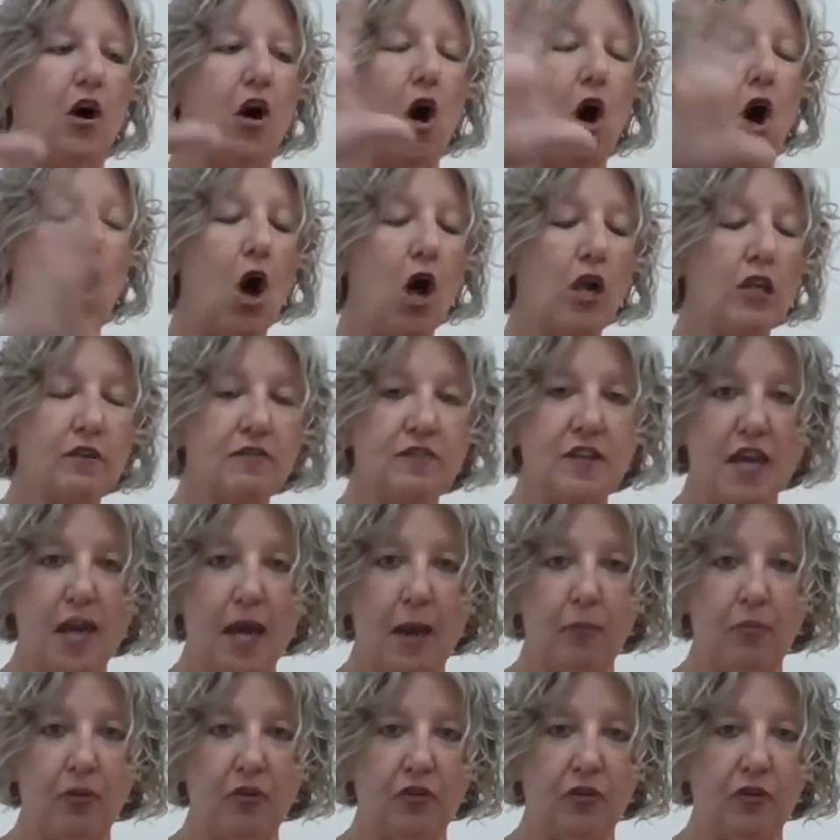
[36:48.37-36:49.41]
all of the
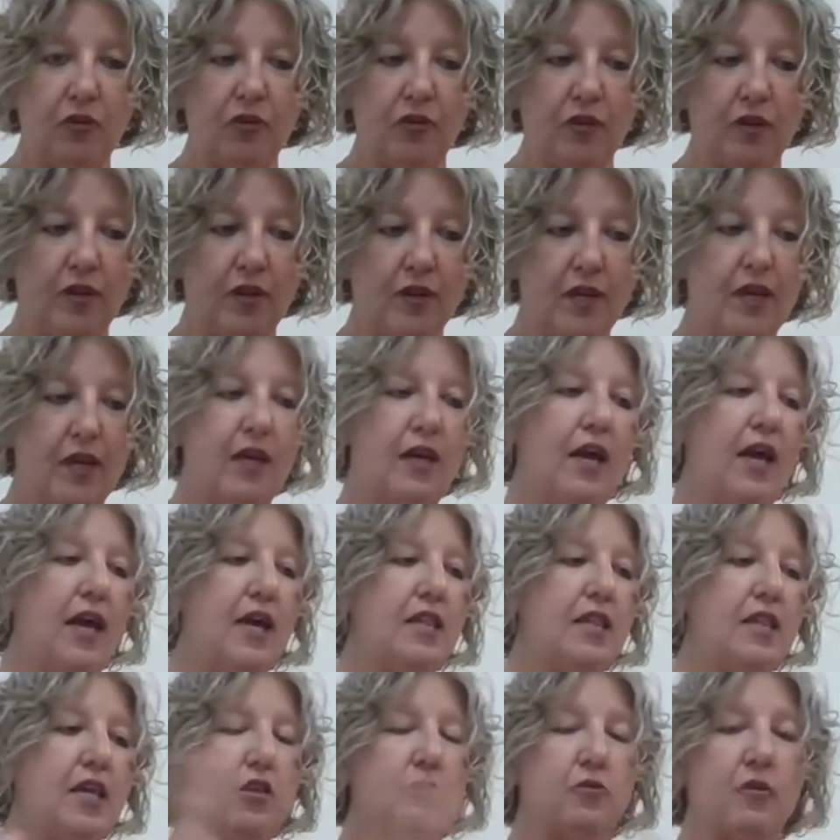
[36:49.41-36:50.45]
apples,
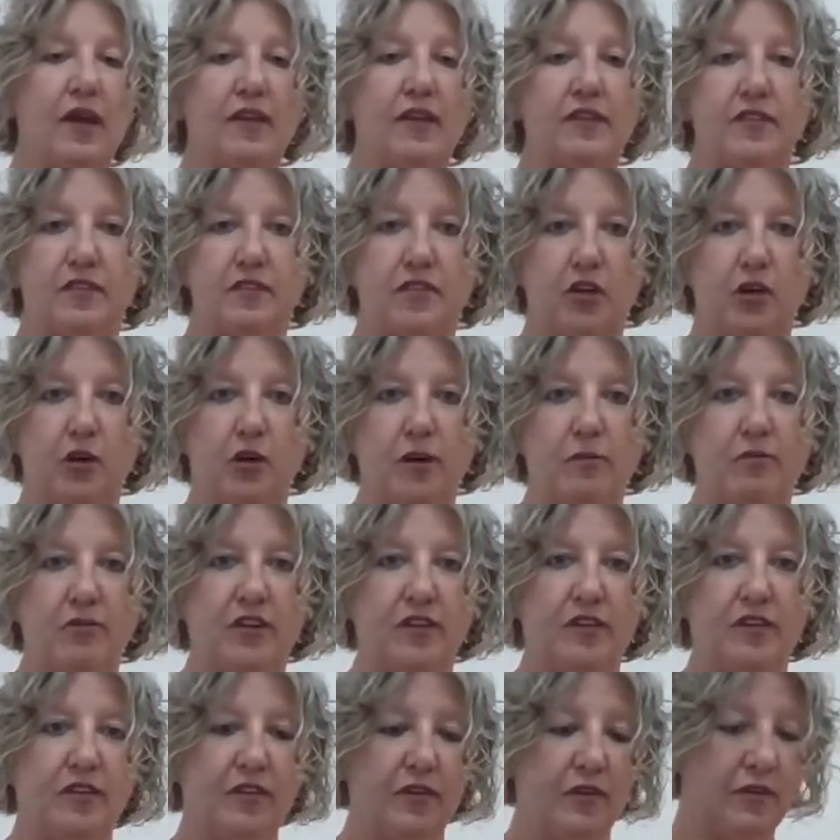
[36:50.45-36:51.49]
and then the rest of the cream
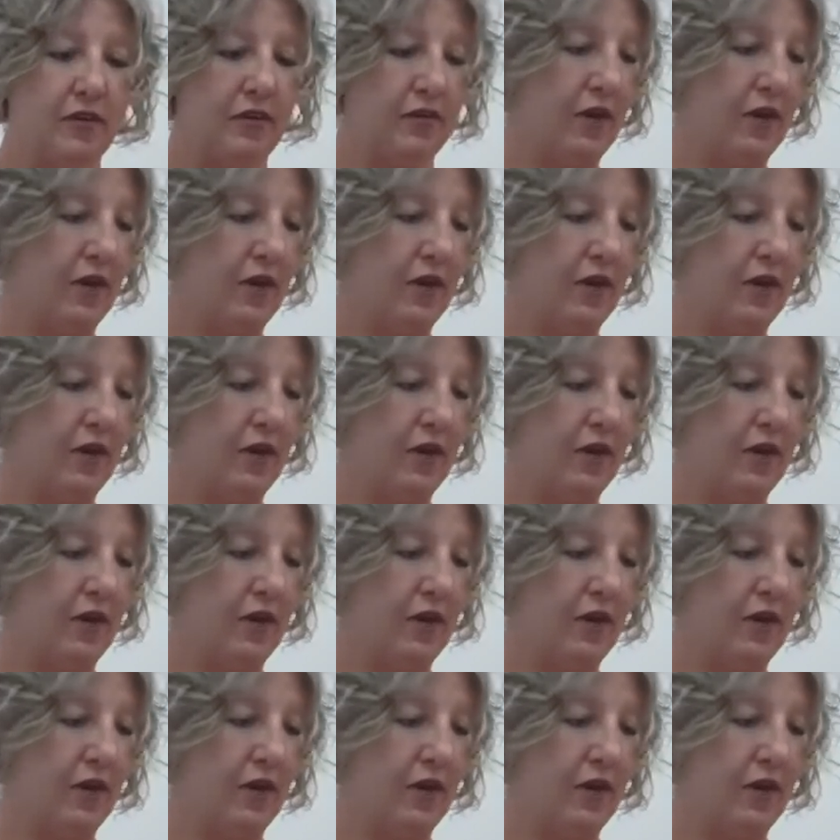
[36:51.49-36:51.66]
cheese.